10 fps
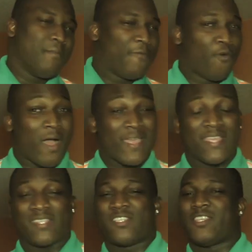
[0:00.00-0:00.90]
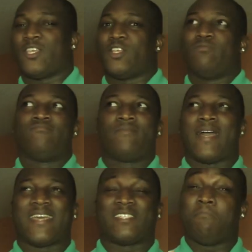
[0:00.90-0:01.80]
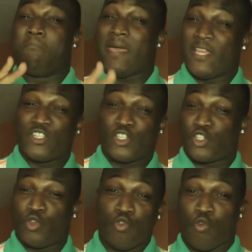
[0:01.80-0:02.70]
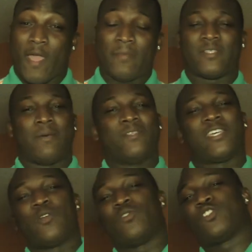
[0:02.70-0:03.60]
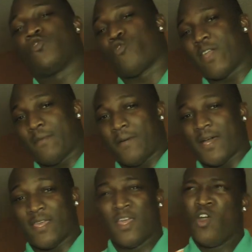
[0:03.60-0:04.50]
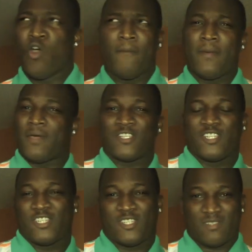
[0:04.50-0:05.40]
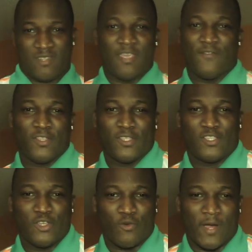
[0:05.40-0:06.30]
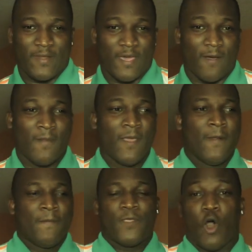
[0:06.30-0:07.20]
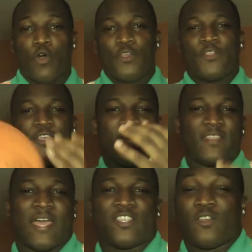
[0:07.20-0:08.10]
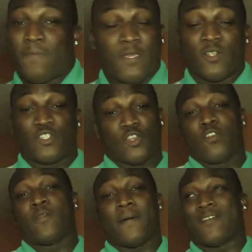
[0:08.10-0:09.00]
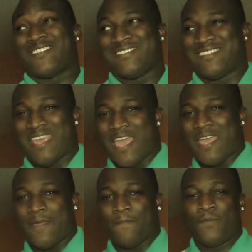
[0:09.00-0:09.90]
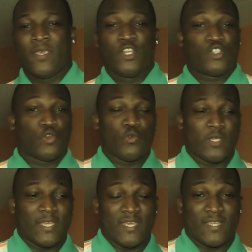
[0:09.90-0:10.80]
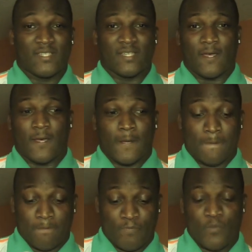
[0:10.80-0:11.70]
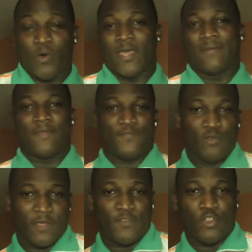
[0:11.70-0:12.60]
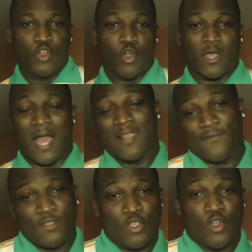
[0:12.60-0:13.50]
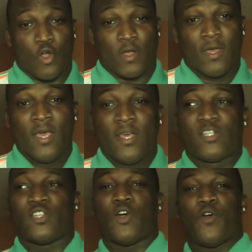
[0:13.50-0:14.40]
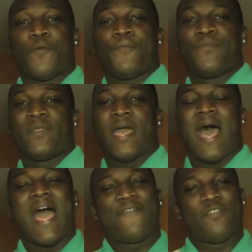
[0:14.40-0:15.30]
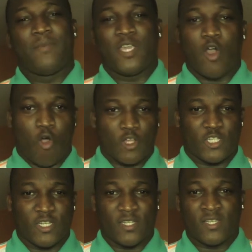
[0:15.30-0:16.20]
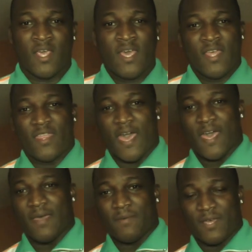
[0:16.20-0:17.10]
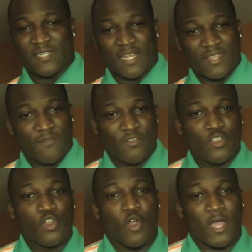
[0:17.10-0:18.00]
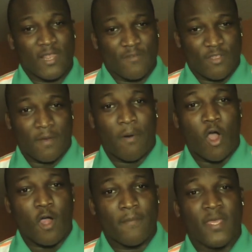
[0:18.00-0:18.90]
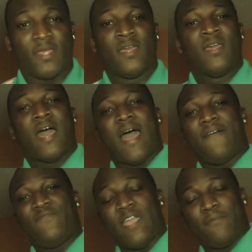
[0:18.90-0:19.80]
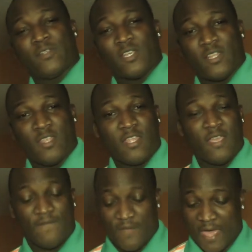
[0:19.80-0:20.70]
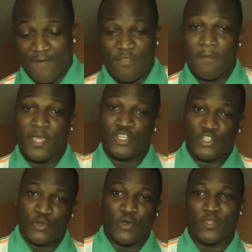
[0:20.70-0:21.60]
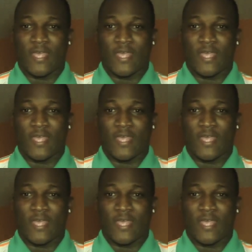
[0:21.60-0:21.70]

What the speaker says: before I get to the, I guess, major two gripes, I'm going to tell you what's great about it. Or maybe I should just give it to you right now. The only thing that to be concerned about this game truly is, if you live in New York, I live in New York. So I have to be cautious that because I live in New York, I live in an apartment, I have neighbors underneath, and I have to make sure